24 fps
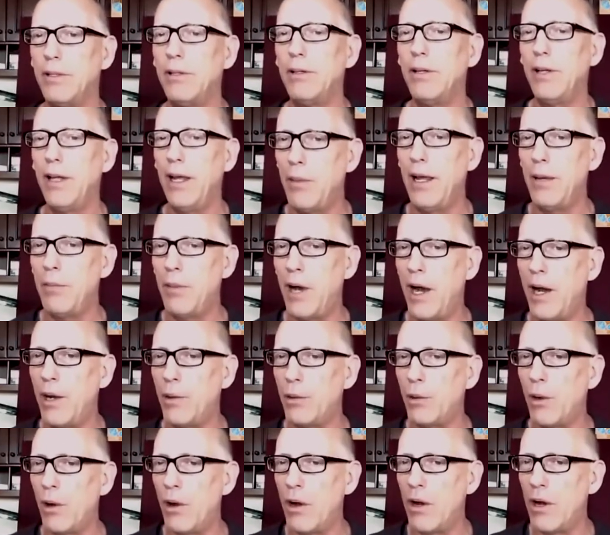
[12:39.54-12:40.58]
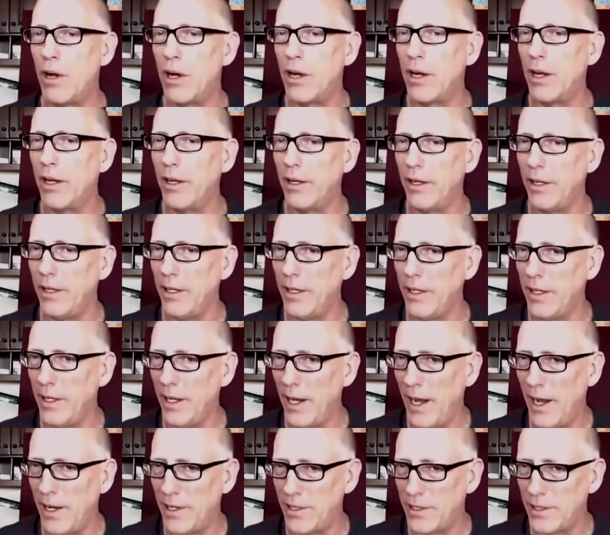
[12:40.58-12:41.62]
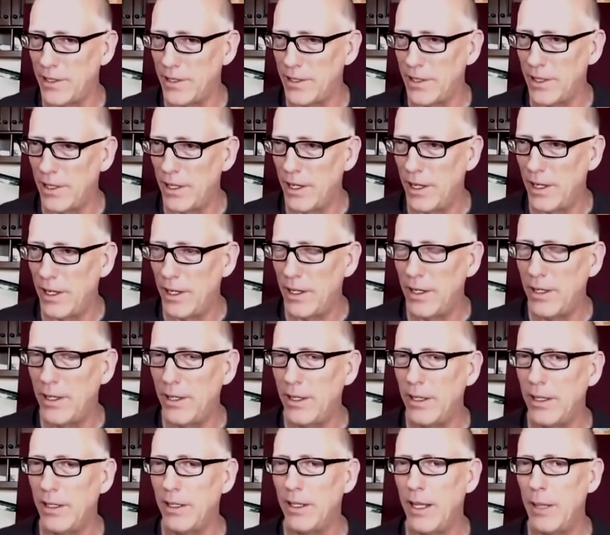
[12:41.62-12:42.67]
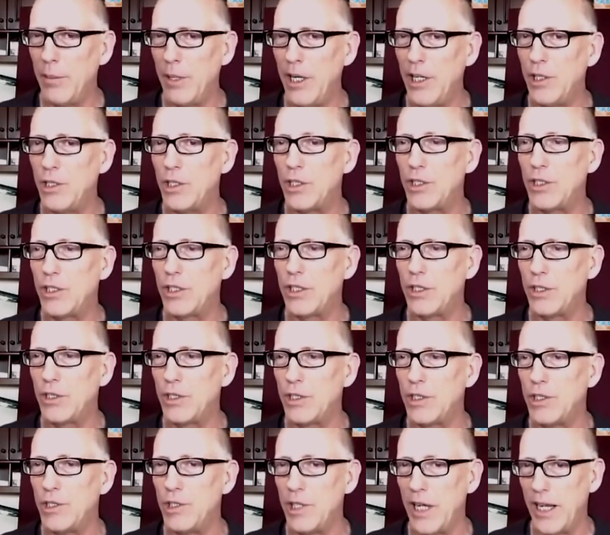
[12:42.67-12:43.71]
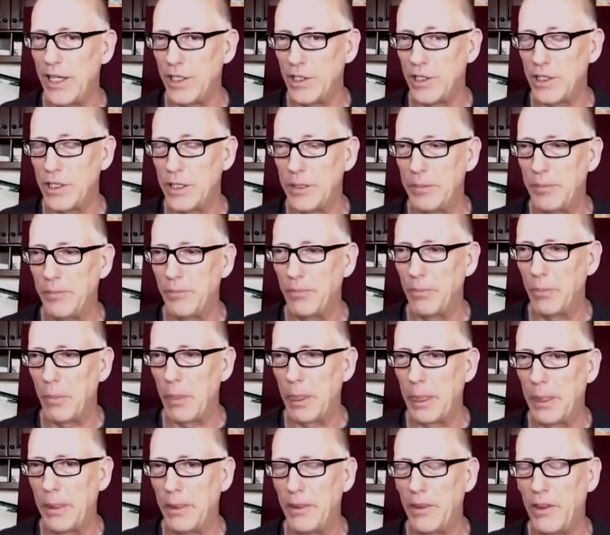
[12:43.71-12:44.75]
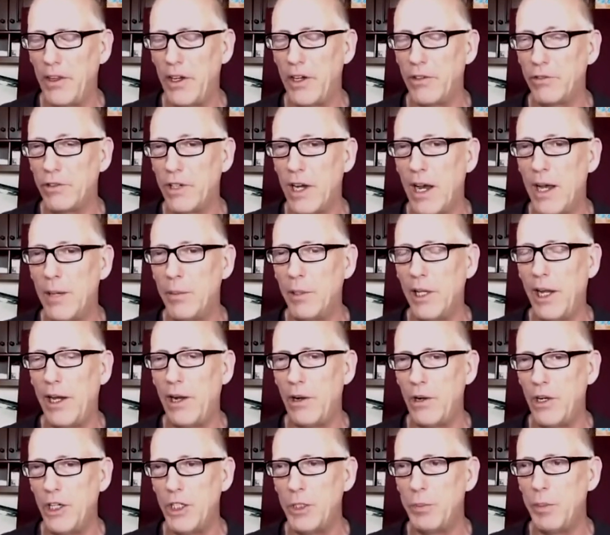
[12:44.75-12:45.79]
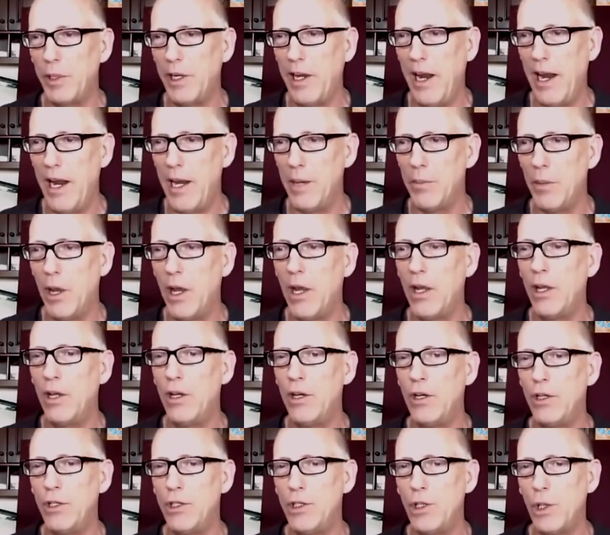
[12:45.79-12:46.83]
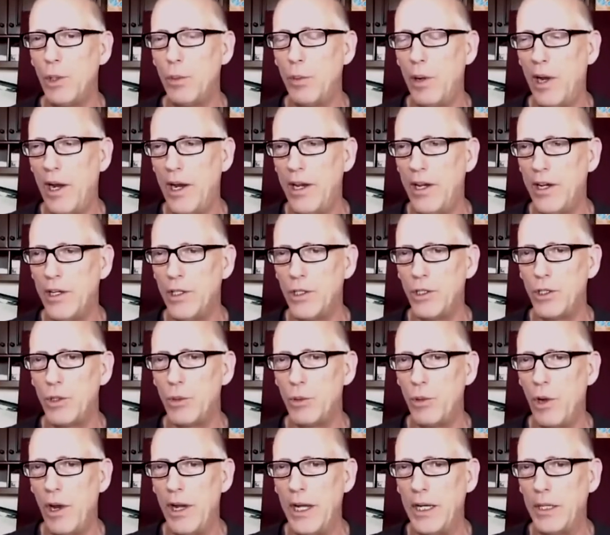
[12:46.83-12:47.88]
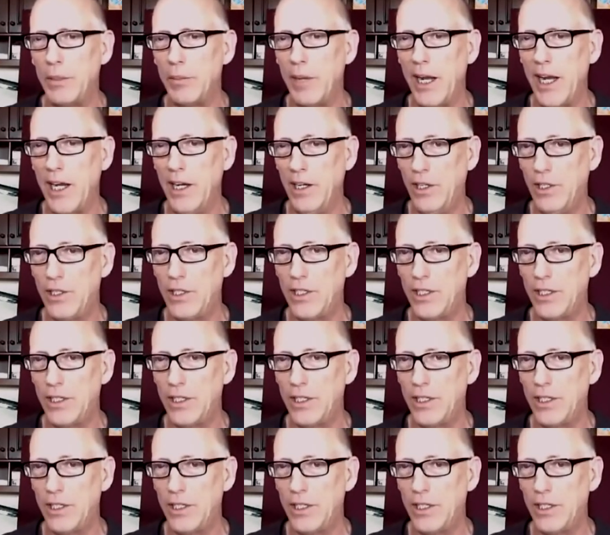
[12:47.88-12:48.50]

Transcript: am I wrong yet? Let me just suggest that if Kamala Harris became Joe Biden's running mate,